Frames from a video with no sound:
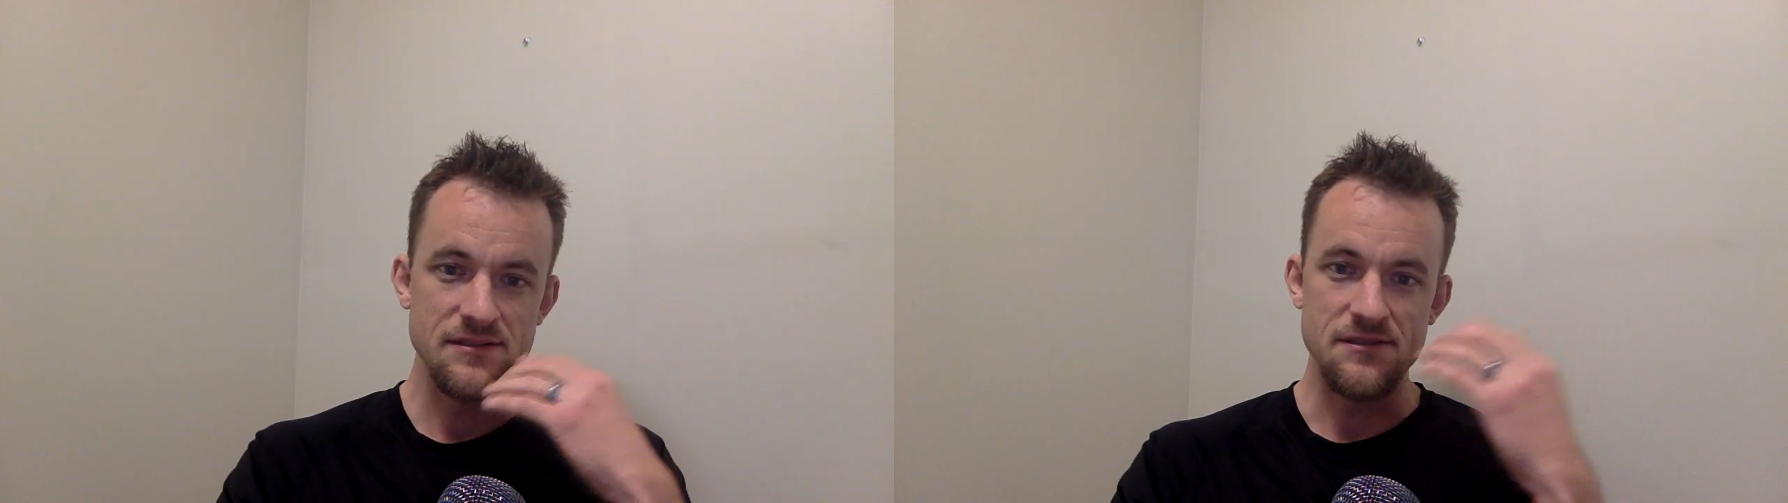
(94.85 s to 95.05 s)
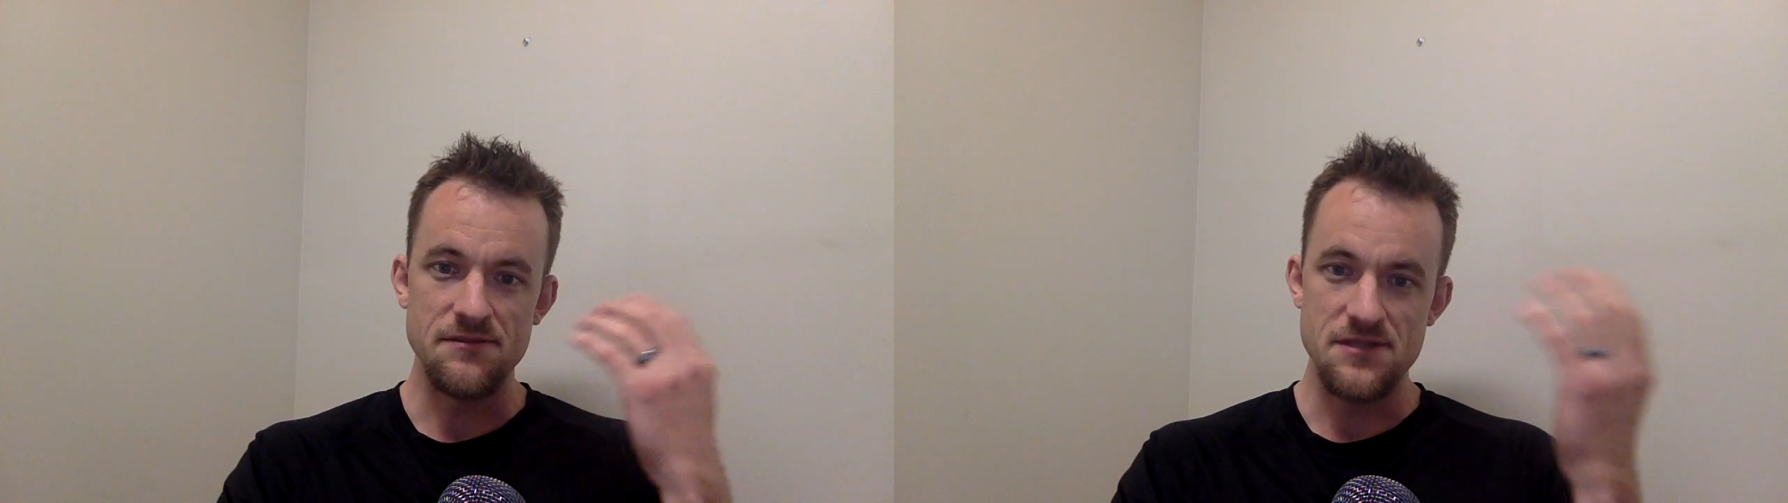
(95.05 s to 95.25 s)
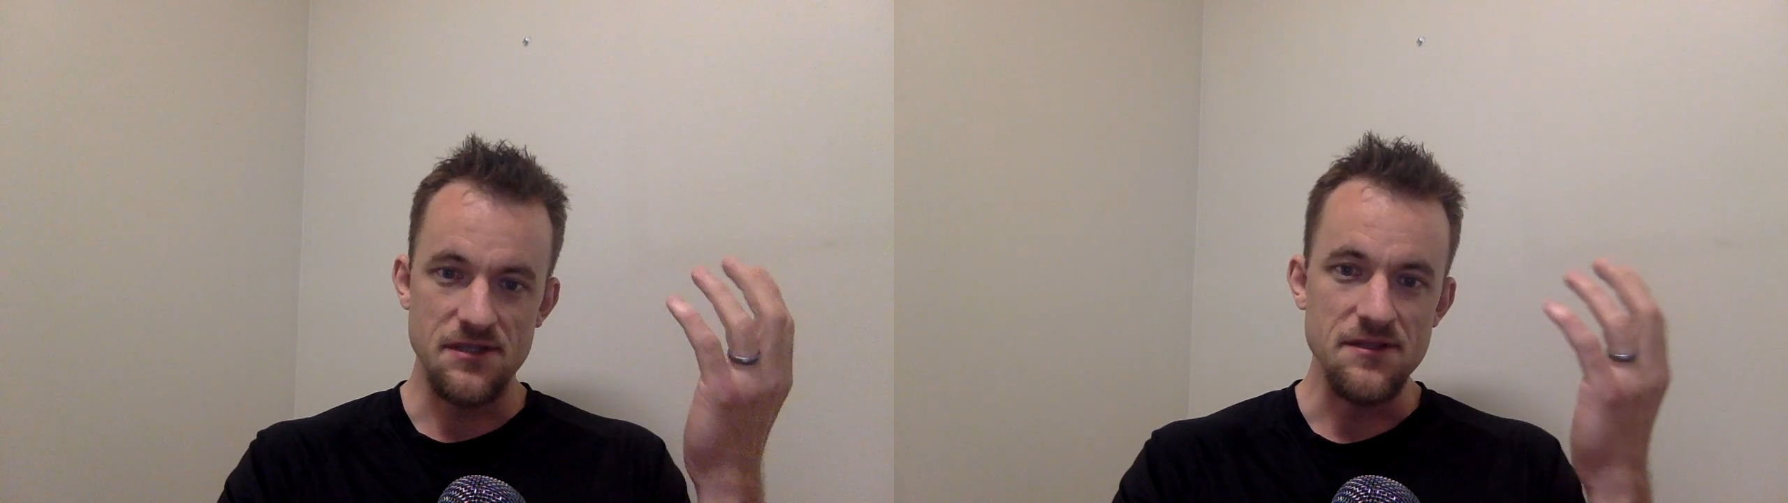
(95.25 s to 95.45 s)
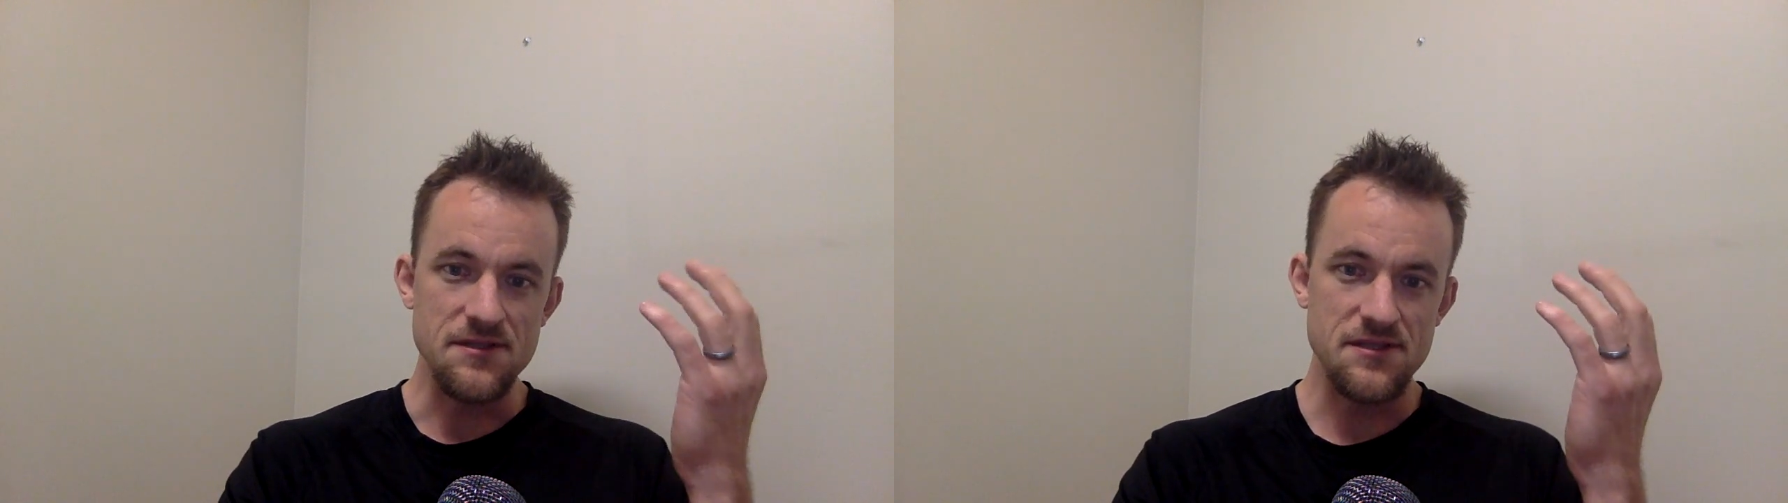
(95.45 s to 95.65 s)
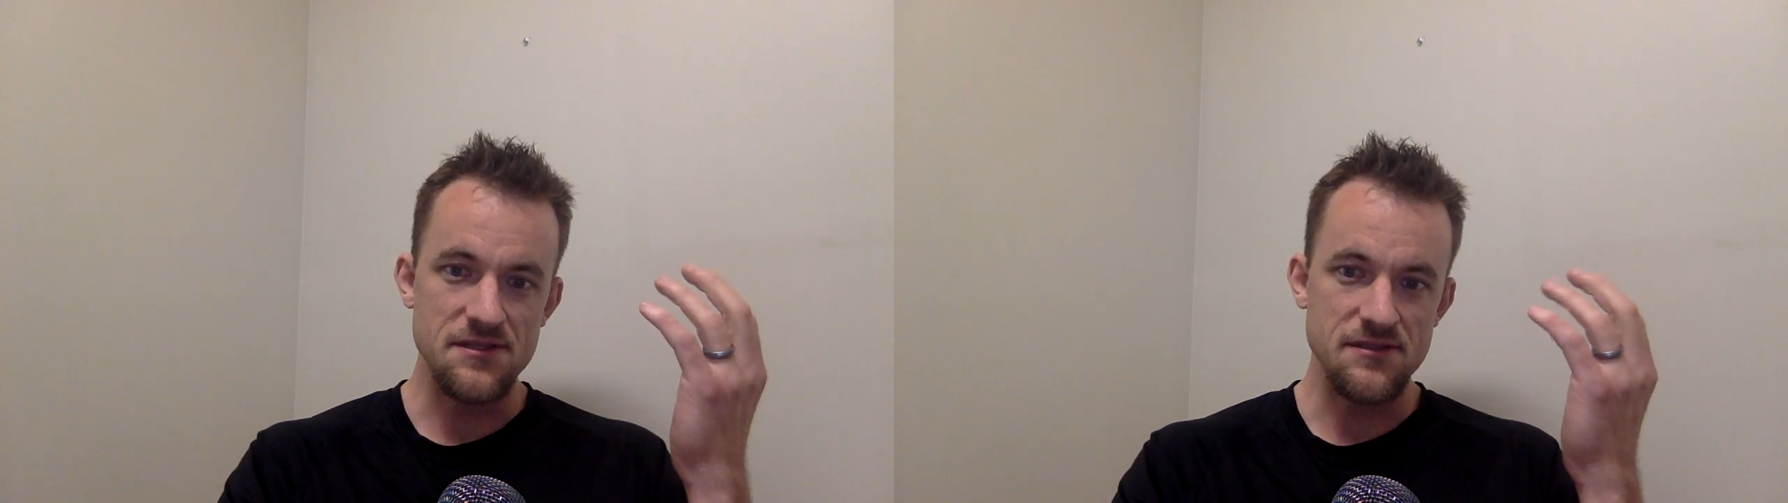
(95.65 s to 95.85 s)
the
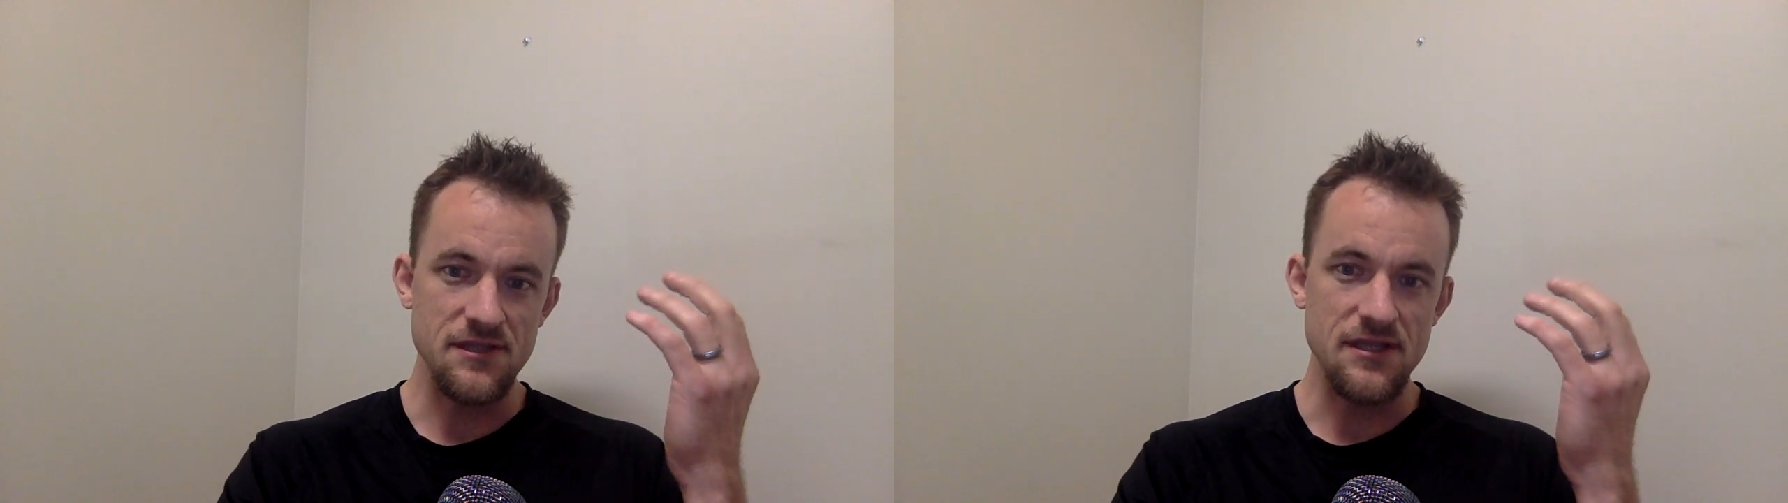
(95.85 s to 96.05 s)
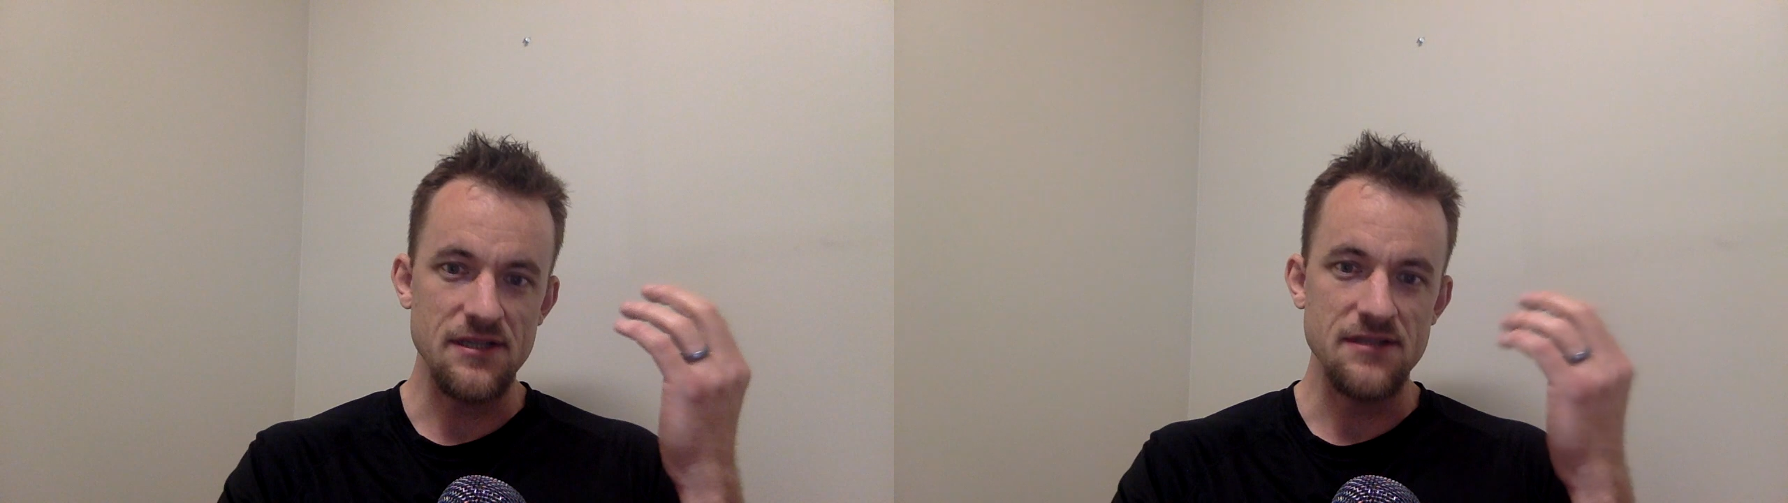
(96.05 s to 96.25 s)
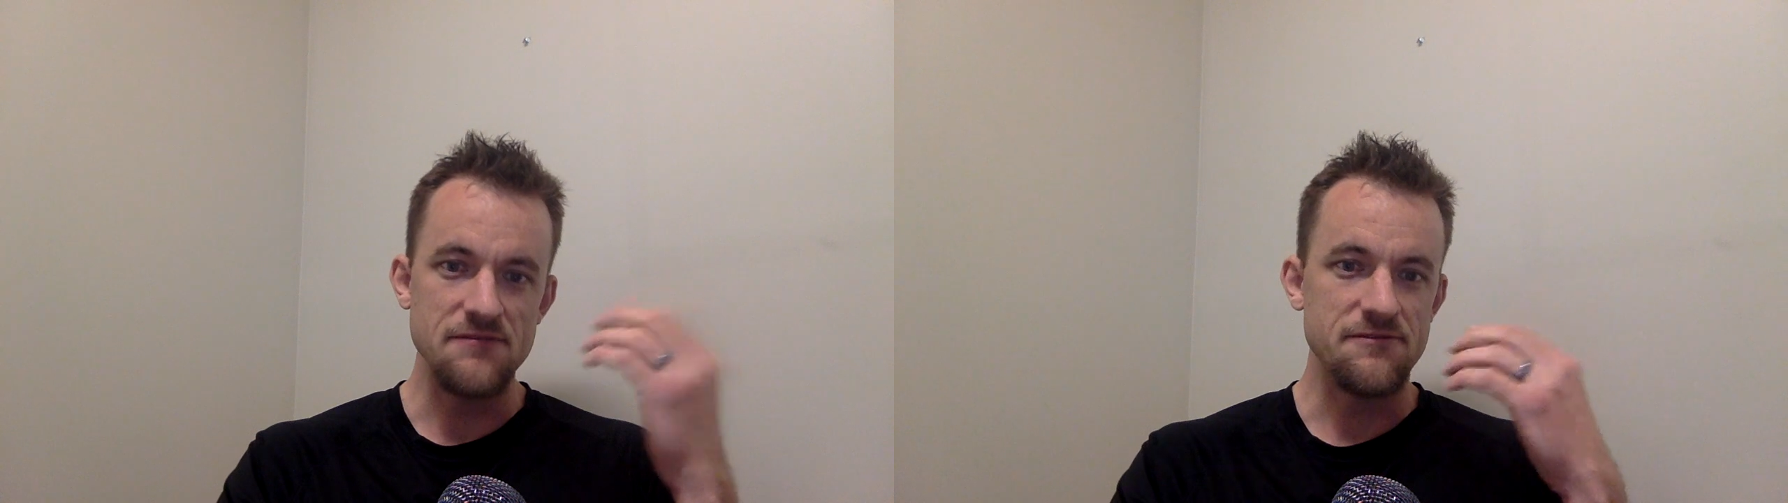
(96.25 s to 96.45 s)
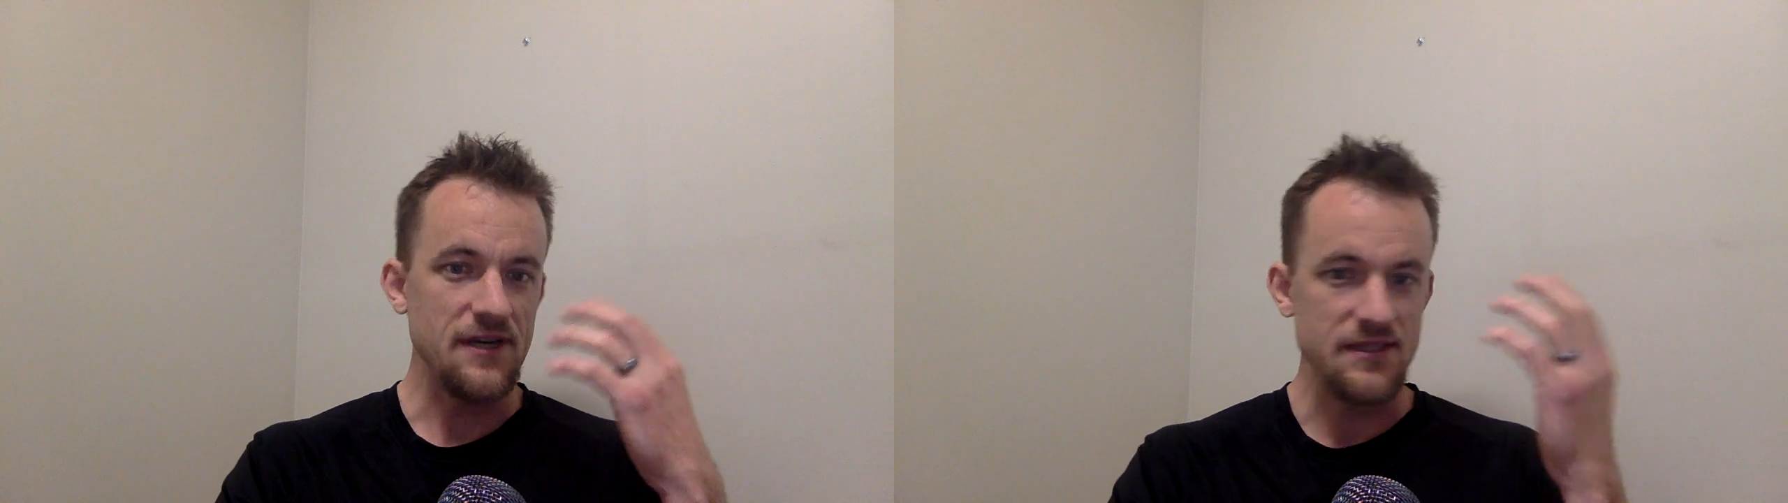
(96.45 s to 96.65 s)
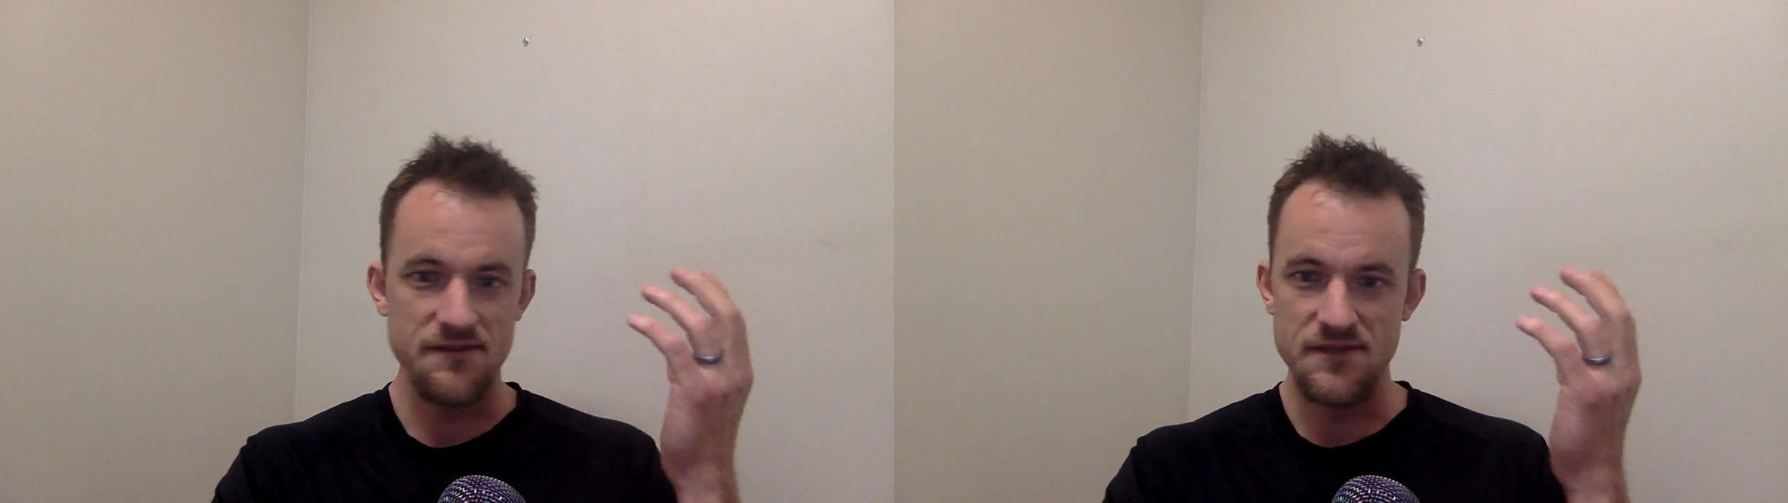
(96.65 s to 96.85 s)
results and
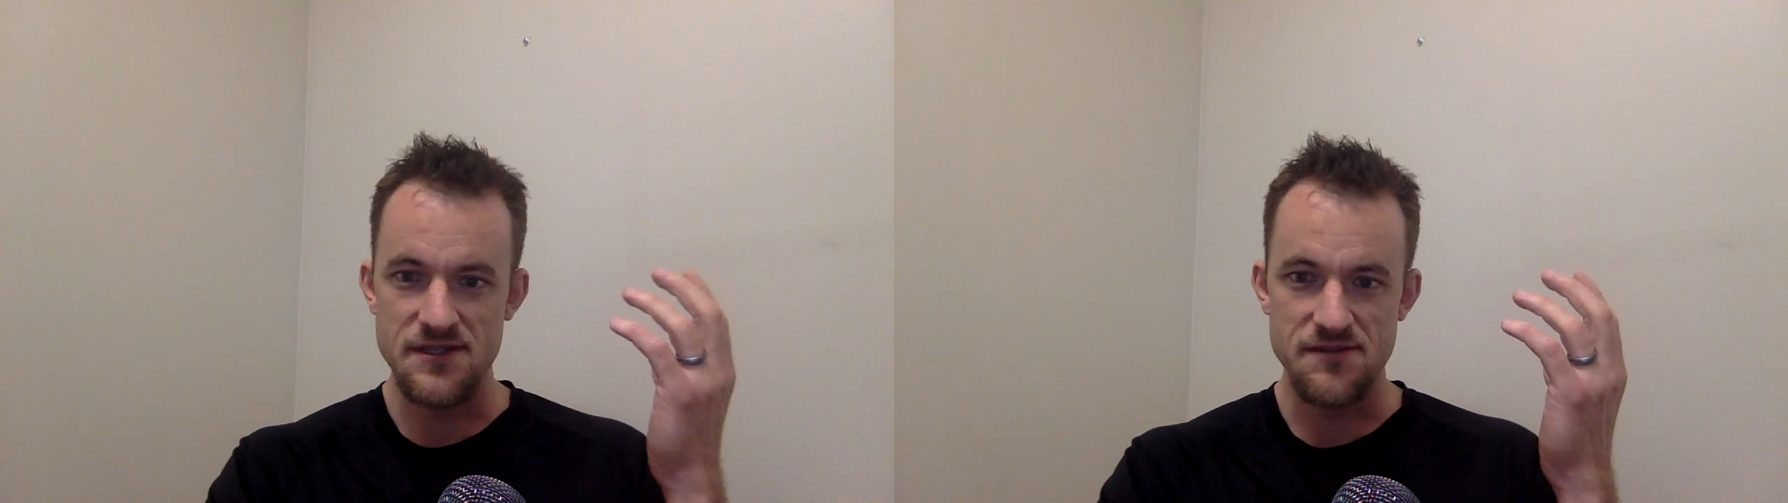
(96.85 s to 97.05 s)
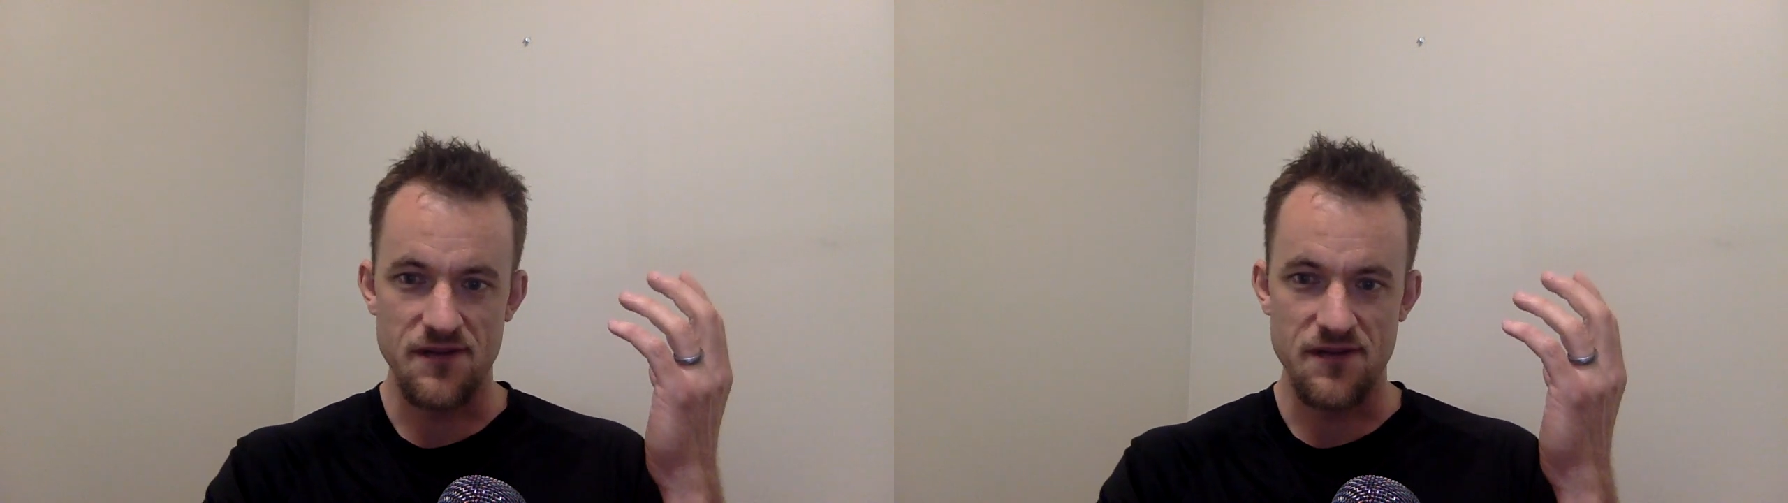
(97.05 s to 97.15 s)
effectiveness